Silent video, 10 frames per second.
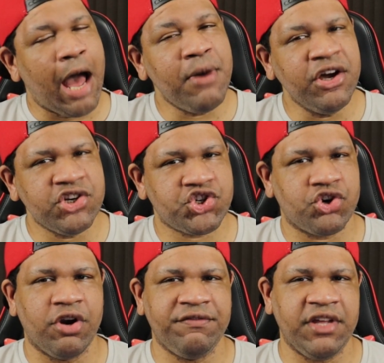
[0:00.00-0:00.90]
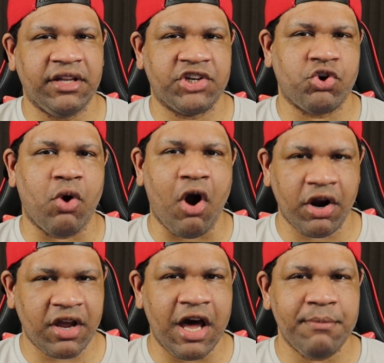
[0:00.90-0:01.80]
I'm unsure of the Electro
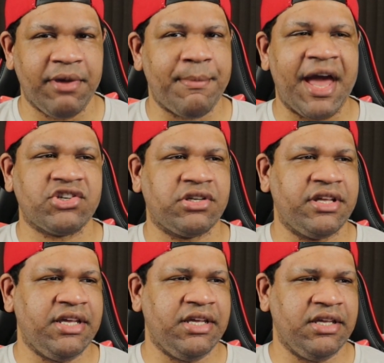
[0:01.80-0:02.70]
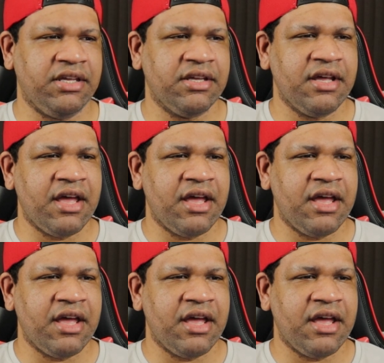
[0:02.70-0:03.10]
Archon, but I'm actually